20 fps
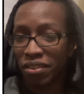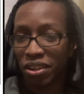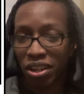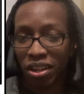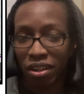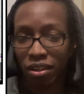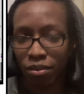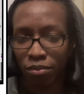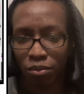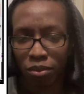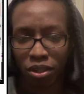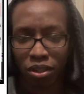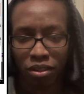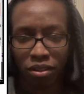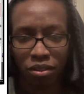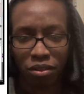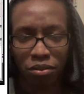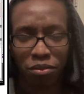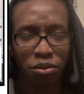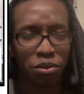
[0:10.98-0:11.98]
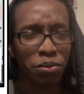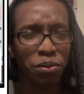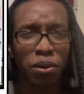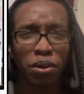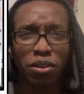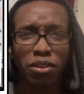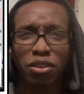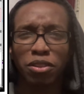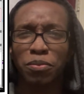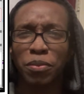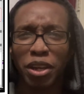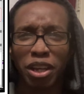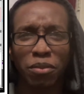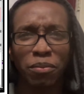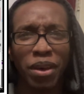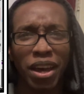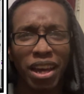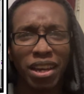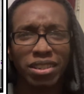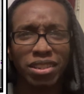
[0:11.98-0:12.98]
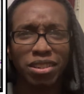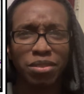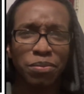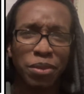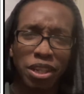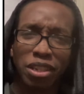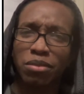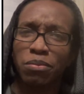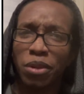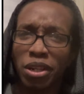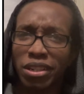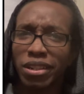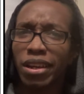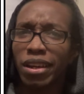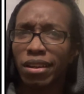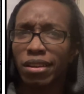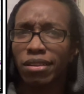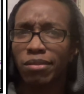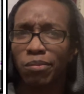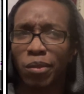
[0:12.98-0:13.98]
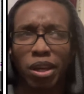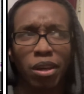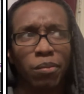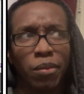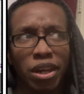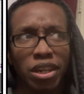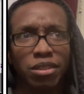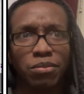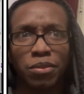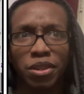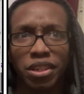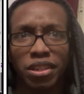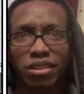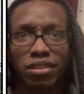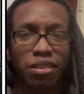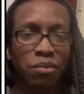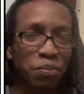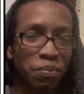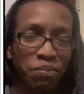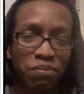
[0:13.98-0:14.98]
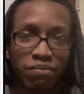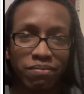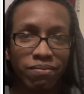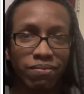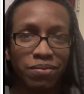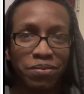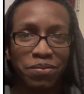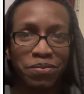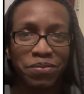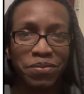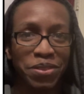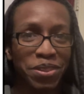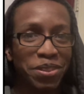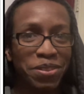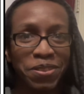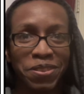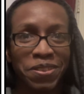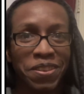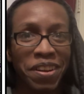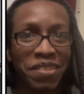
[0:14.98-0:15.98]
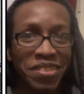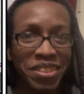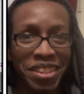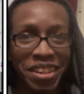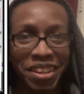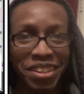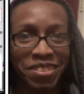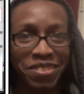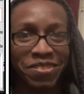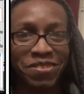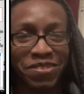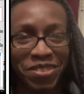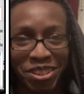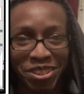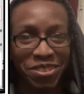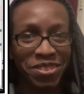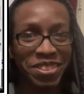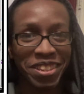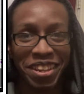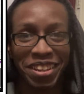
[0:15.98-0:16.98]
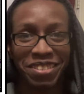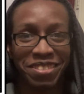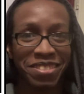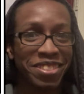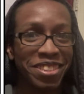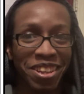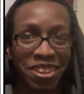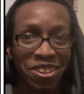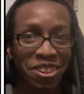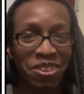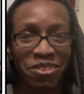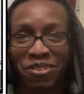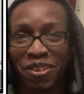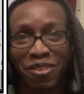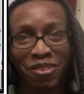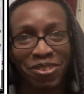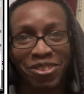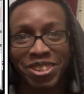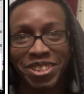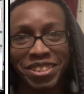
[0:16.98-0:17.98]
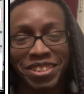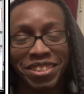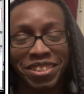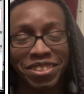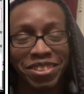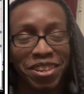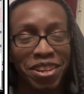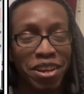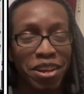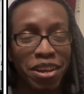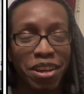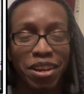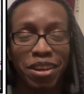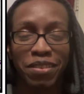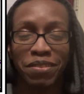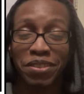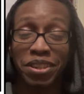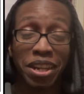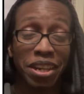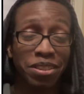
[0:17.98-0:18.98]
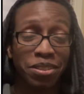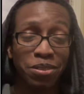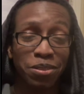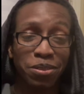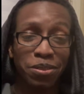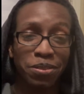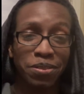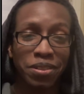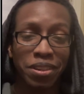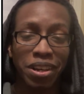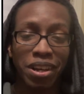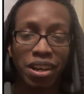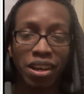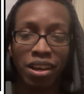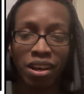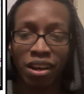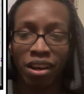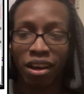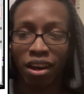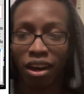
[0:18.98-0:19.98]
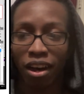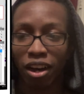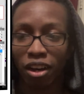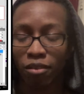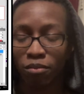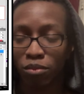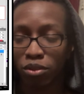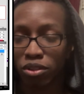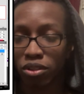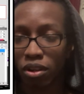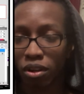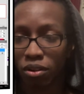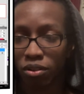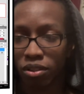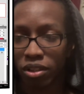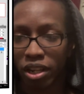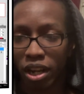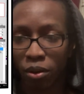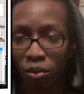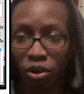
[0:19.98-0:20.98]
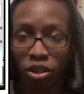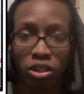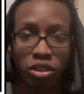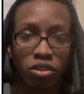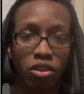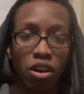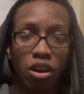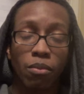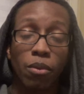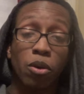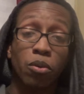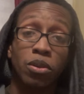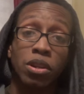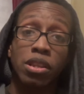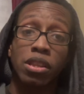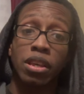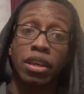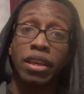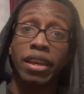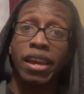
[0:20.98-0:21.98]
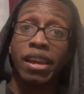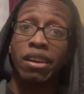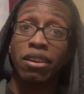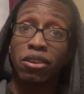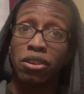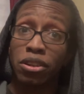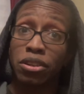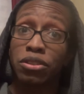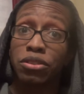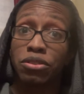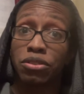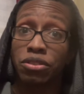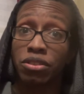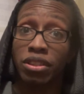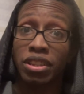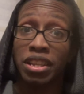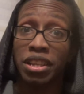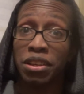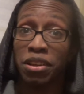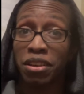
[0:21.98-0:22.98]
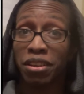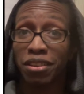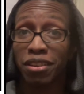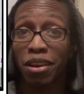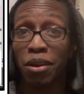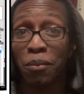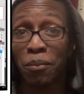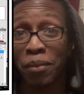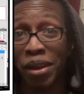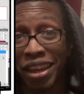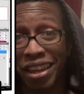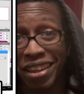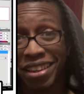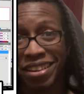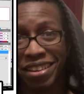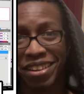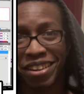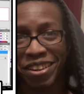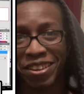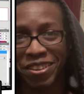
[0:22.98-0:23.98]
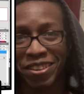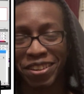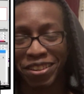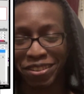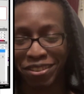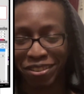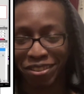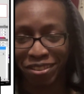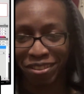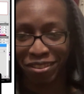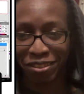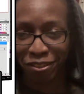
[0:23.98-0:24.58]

what do we call this? MegaMash Mix Monday? MegaMash Monday? We still don't have a title. Official title, because I can't remember what it is. But that's cool. So today we're gonna talk about one of the characters, the main character,